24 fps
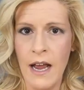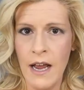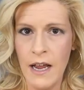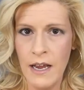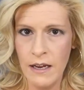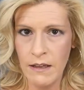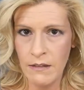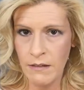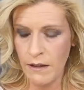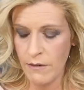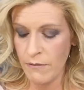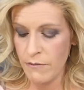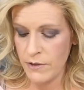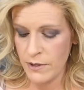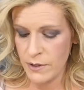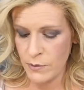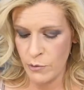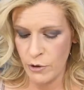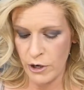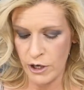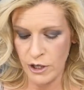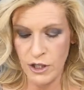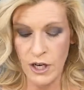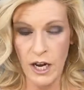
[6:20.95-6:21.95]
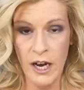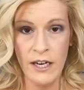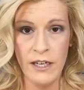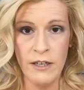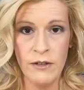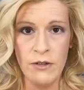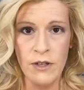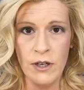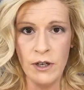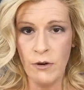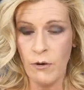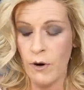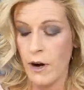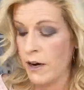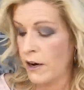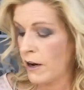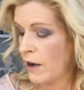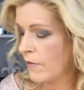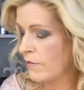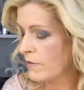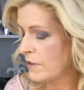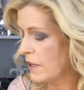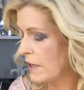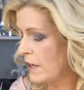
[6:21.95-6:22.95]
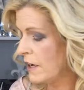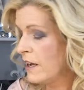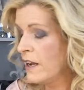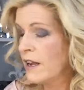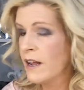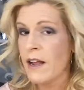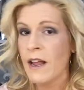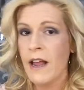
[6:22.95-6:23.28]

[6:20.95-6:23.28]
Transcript: I love this brush. I use it quite often.